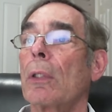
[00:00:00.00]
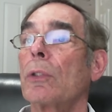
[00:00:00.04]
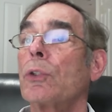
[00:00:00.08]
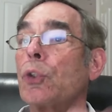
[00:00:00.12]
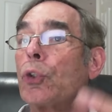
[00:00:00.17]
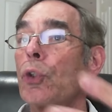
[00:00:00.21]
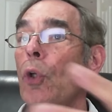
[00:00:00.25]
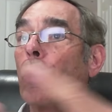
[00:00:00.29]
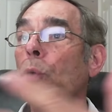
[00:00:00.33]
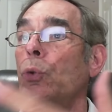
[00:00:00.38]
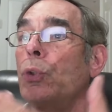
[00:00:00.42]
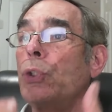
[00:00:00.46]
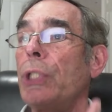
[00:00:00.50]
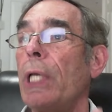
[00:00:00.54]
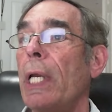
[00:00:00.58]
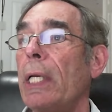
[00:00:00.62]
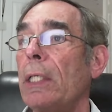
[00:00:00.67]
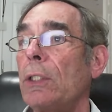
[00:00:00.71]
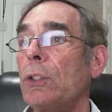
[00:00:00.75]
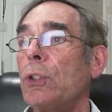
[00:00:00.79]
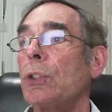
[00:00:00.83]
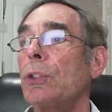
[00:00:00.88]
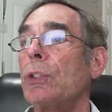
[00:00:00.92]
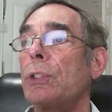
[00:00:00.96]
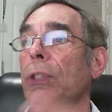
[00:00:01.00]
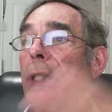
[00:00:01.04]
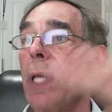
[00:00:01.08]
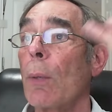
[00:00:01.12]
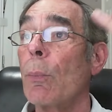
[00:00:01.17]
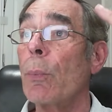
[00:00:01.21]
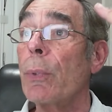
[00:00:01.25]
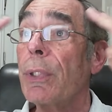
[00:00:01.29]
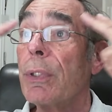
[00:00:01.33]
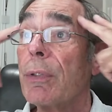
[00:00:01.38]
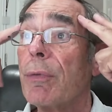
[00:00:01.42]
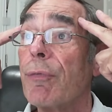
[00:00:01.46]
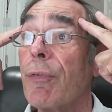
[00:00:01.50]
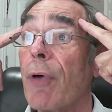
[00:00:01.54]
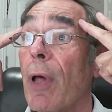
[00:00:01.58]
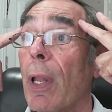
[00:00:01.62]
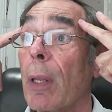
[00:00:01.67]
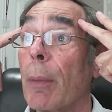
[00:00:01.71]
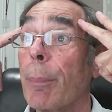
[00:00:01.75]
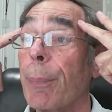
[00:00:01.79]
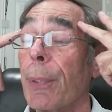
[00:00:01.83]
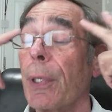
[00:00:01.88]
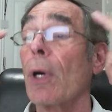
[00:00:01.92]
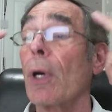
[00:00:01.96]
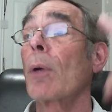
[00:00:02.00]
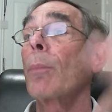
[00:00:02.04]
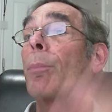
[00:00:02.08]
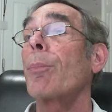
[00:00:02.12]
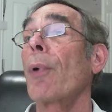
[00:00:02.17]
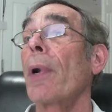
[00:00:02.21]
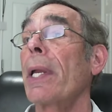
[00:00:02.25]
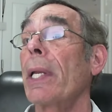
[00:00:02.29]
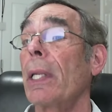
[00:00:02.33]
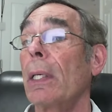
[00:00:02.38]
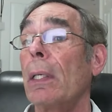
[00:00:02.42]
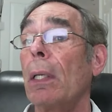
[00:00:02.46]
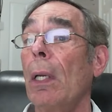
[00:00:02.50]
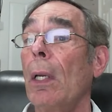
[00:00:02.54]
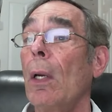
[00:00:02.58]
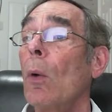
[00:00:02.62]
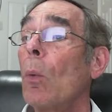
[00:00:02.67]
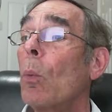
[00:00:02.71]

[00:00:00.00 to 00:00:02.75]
associations that we develop in our brain,